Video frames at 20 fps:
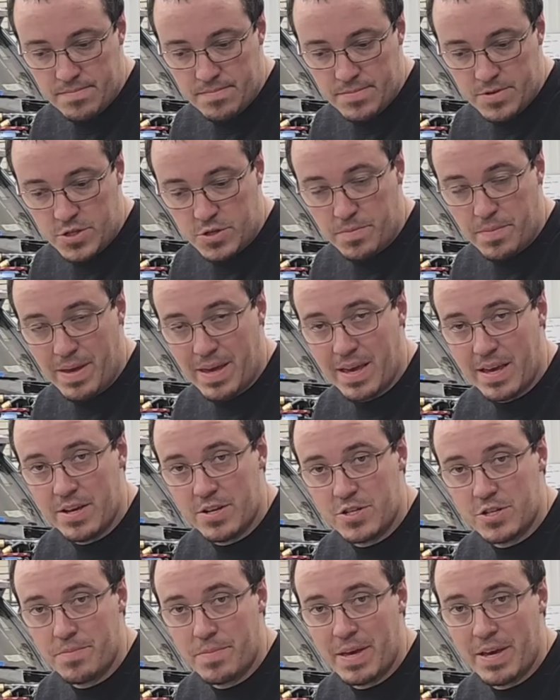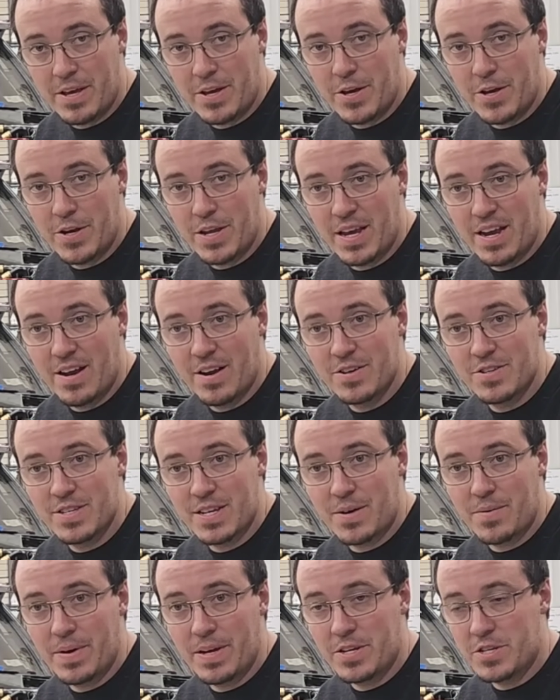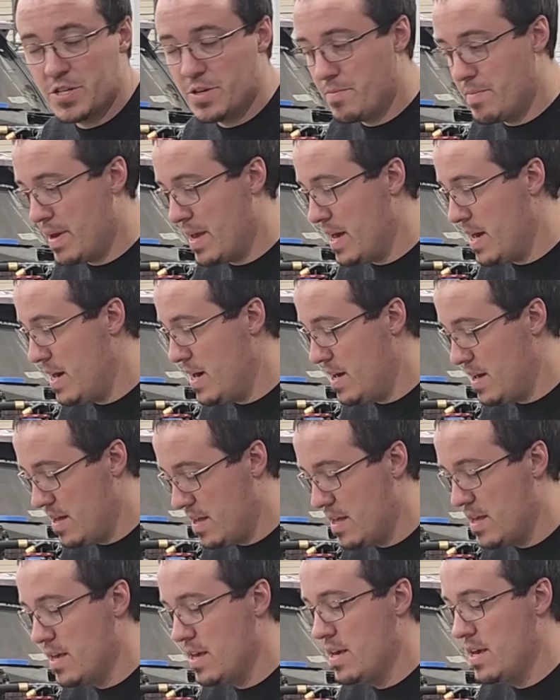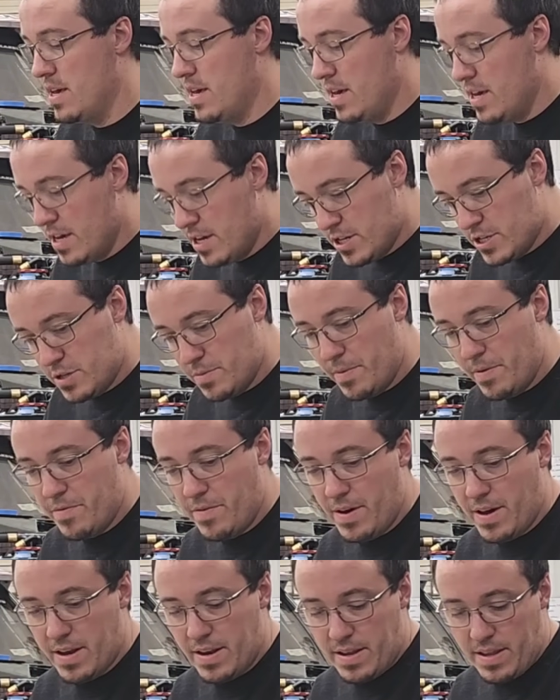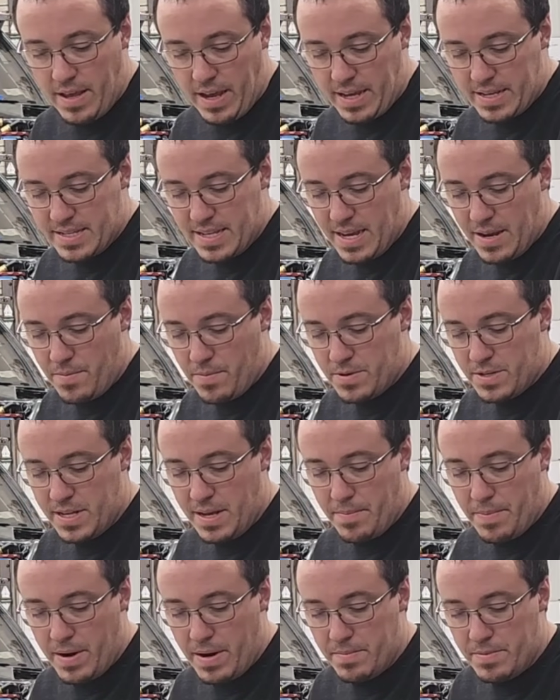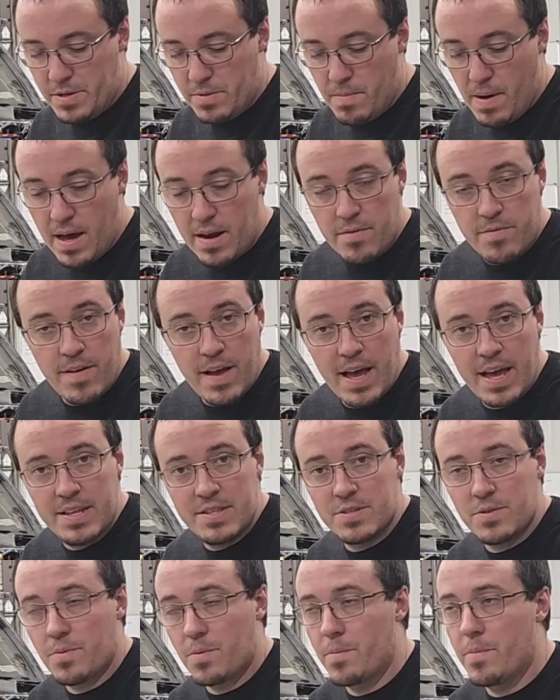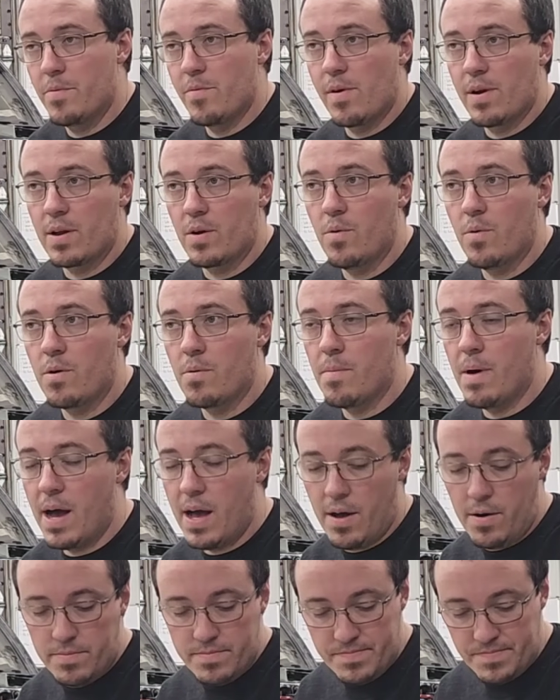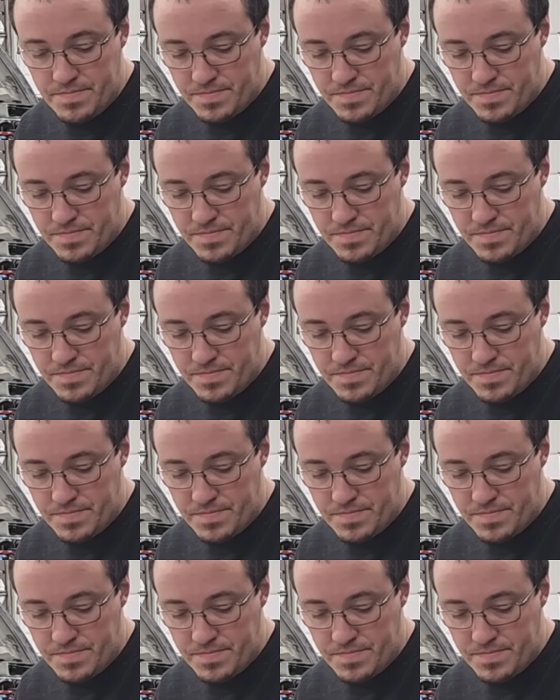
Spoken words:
Should be a good year. Sick week should be fun. Like I said, we're stepping up to modified, so we're gonna be running quarter mile.